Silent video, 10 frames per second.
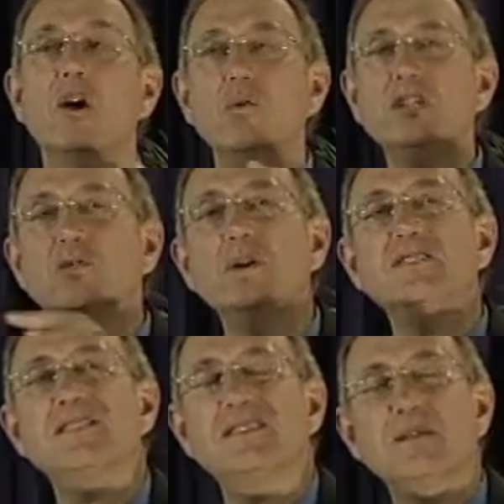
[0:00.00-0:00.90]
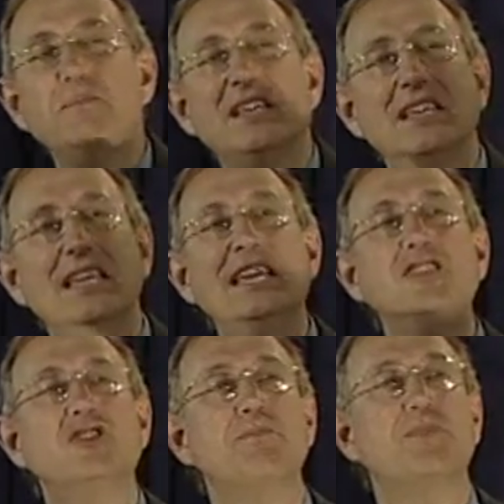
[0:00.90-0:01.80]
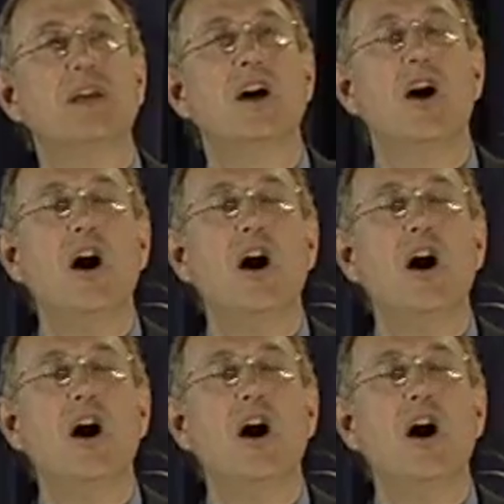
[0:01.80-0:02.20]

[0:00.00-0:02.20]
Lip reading: which was a symbol in Egypt